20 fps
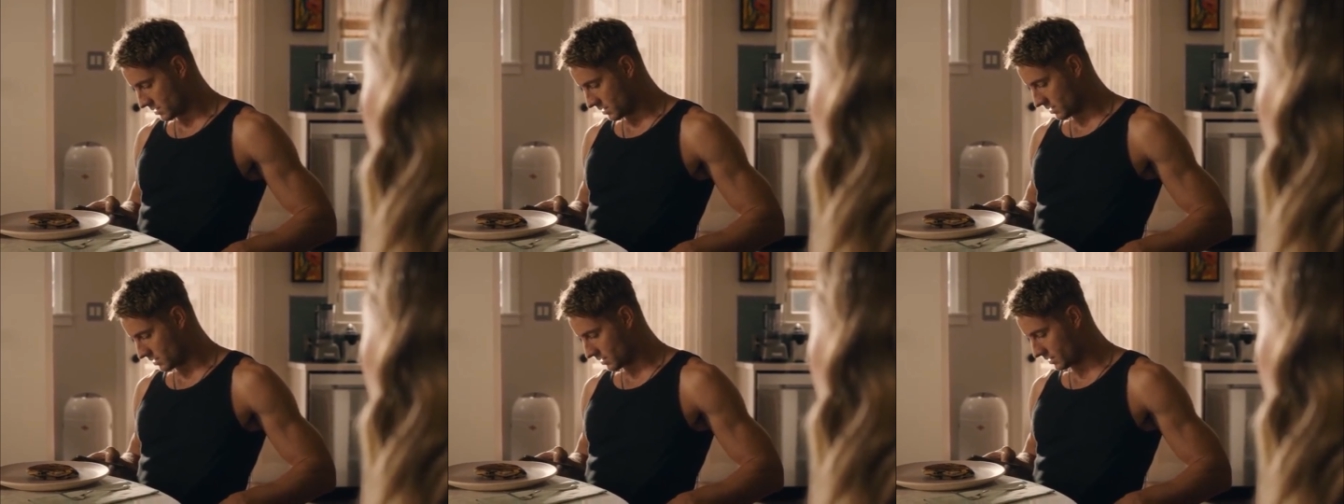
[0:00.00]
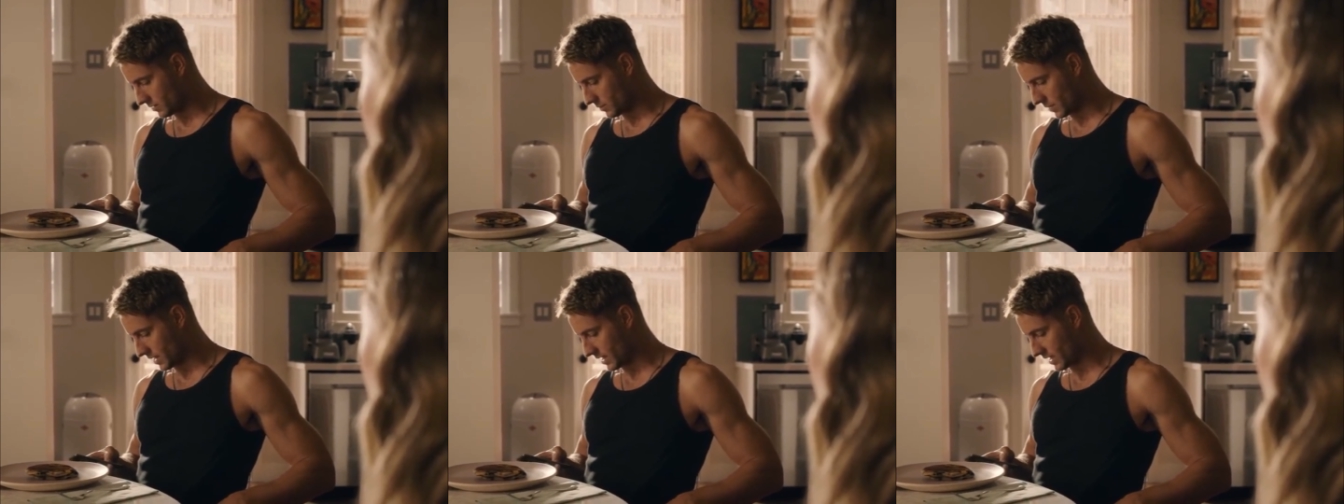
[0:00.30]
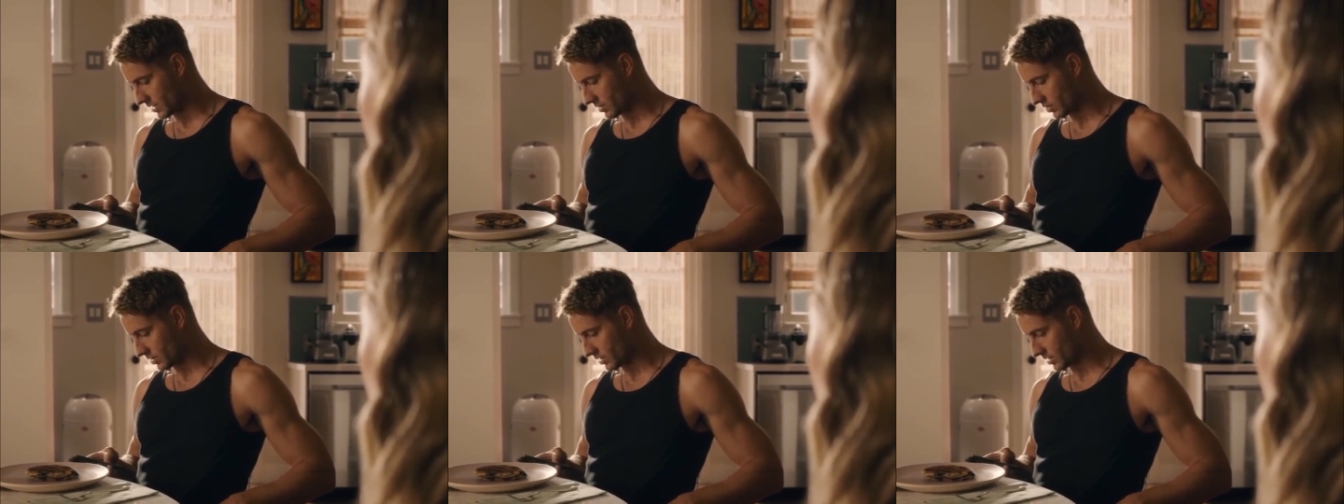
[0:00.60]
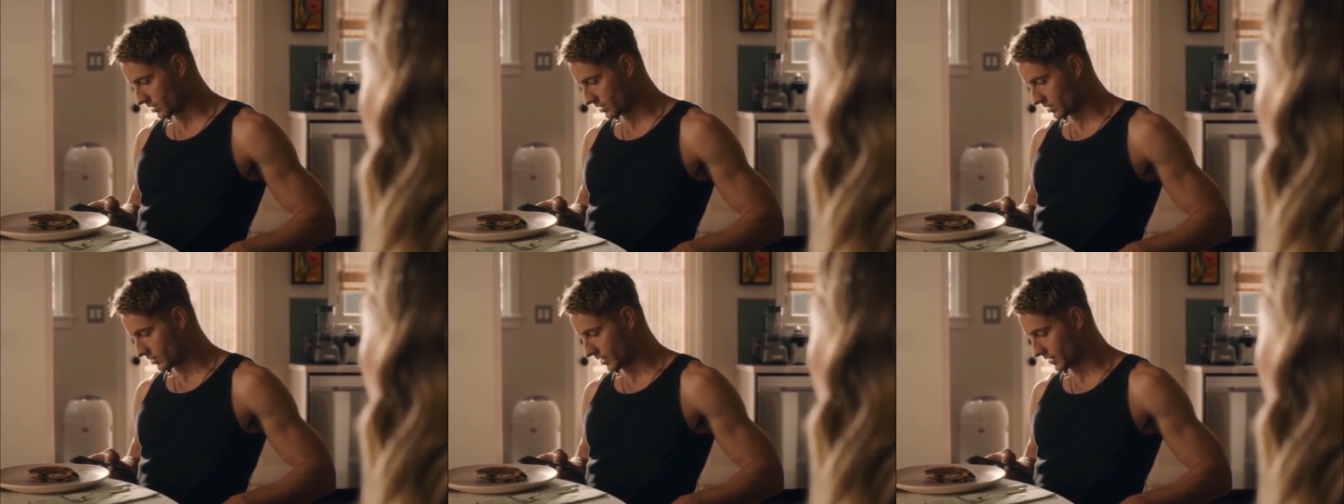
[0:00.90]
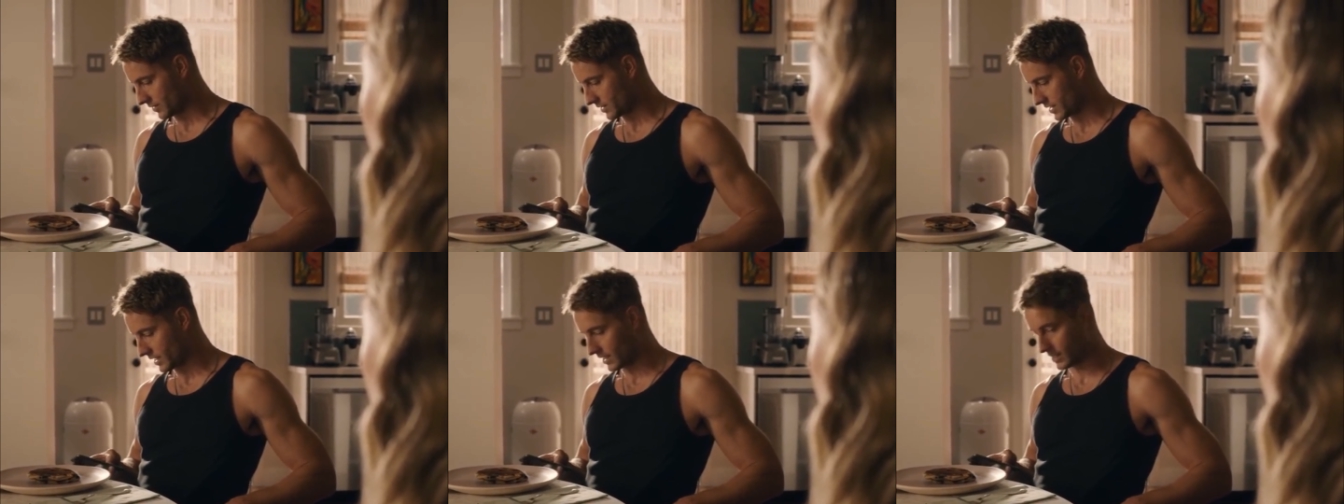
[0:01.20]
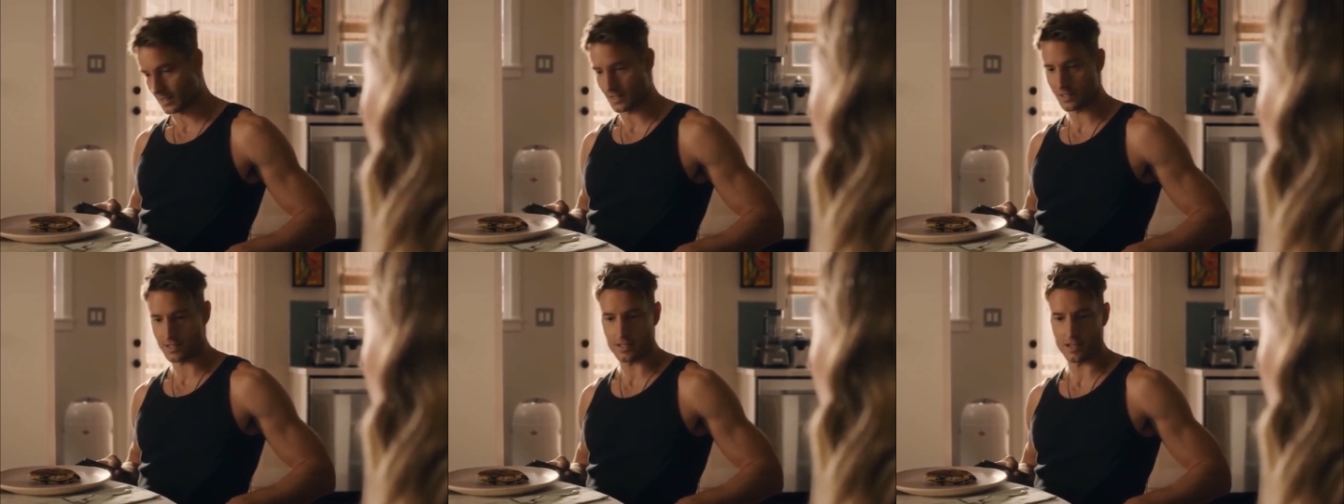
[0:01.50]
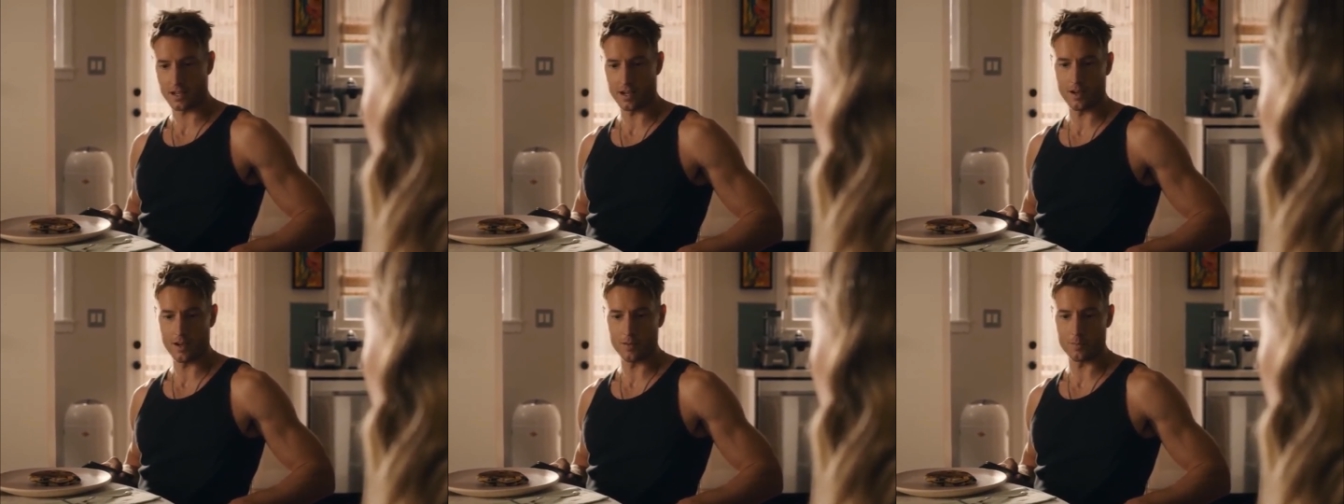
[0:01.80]
This is my agent, so I have to take
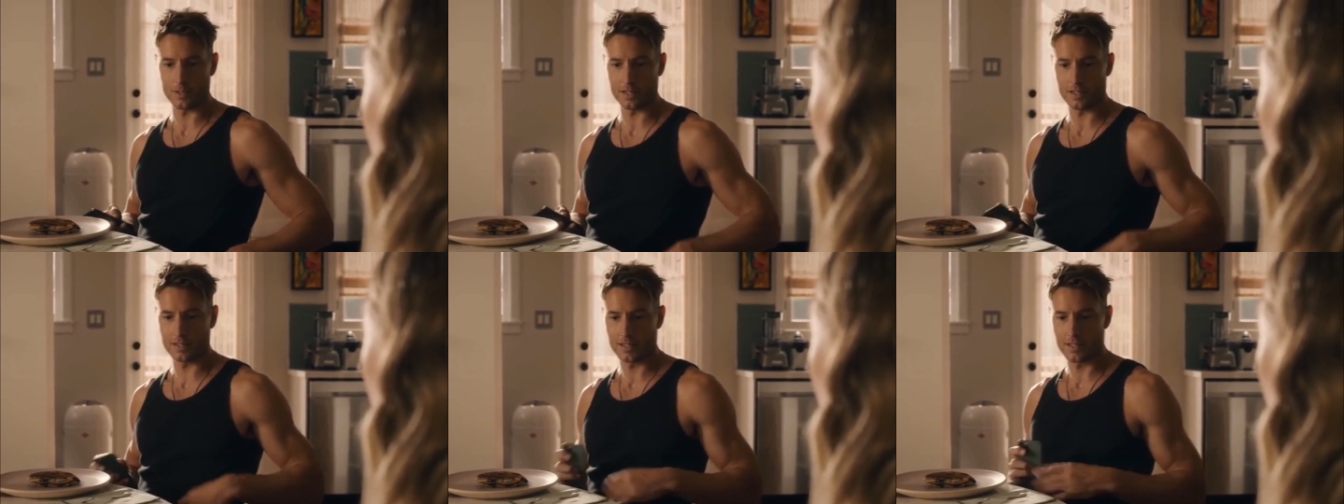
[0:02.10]
this. Um,